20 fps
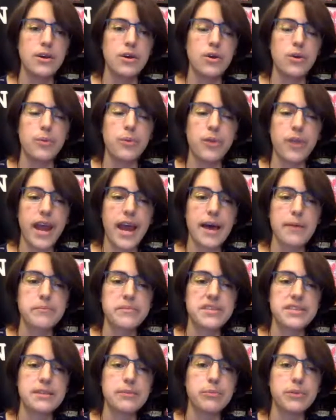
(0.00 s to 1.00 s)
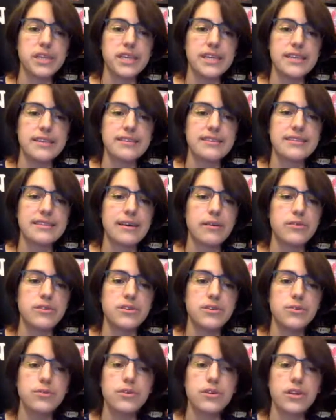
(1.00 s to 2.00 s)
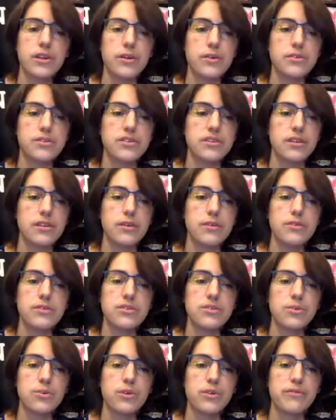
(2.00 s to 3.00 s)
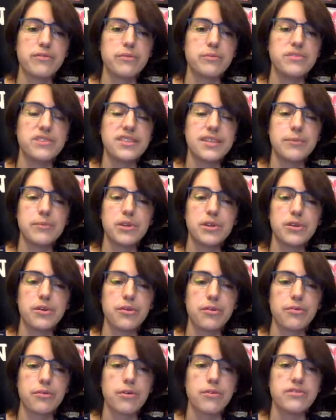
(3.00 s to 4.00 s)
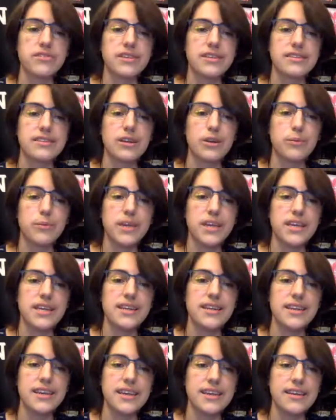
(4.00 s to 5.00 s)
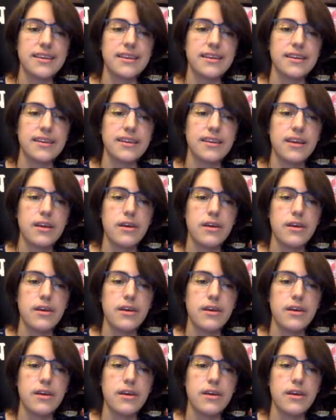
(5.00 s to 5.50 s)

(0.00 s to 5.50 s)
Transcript: Or perhaps the bleats sound too close to those torn from similar throats as they're being eaten.